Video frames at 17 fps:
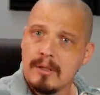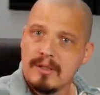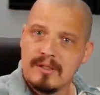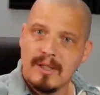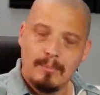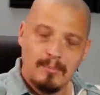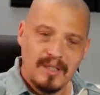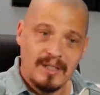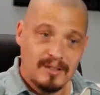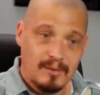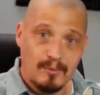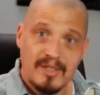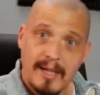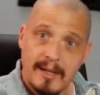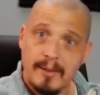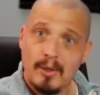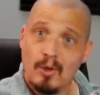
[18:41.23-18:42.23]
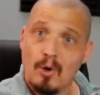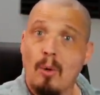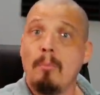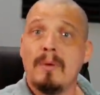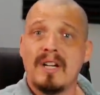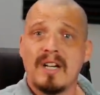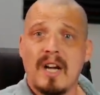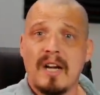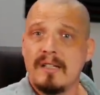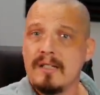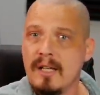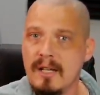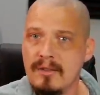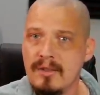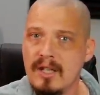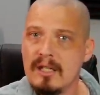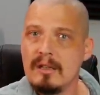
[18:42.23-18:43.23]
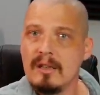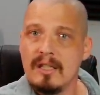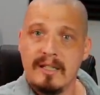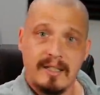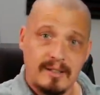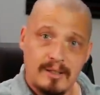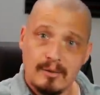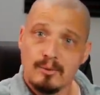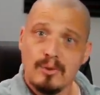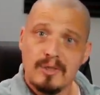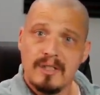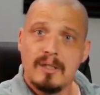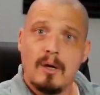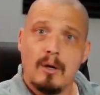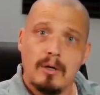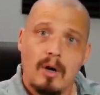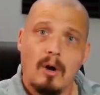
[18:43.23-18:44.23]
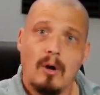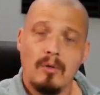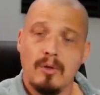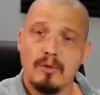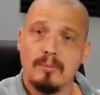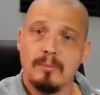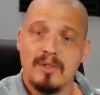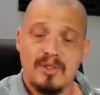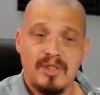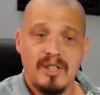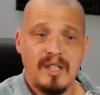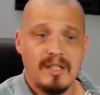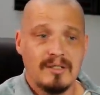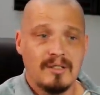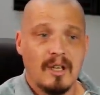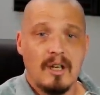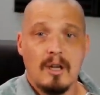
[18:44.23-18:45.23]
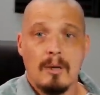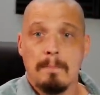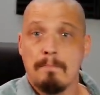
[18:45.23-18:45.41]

It's not because of technical merit that Linux is running on all those machines.